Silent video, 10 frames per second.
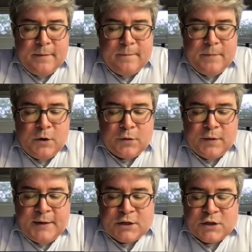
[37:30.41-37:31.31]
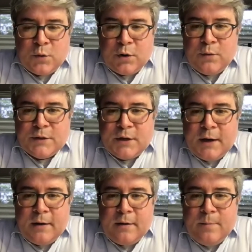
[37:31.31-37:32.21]
your thesis work was
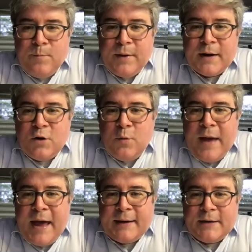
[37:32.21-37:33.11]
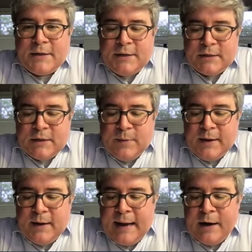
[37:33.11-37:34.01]
on Mictomagnetism
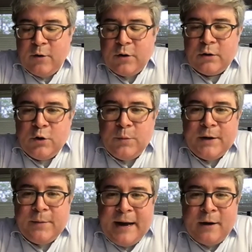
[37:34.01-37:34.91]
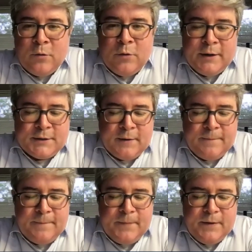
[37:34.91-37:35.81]
and iron aluminum alloys.
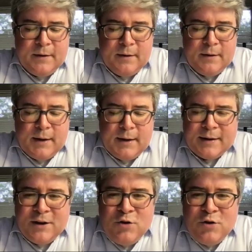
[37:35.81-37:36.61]
Can you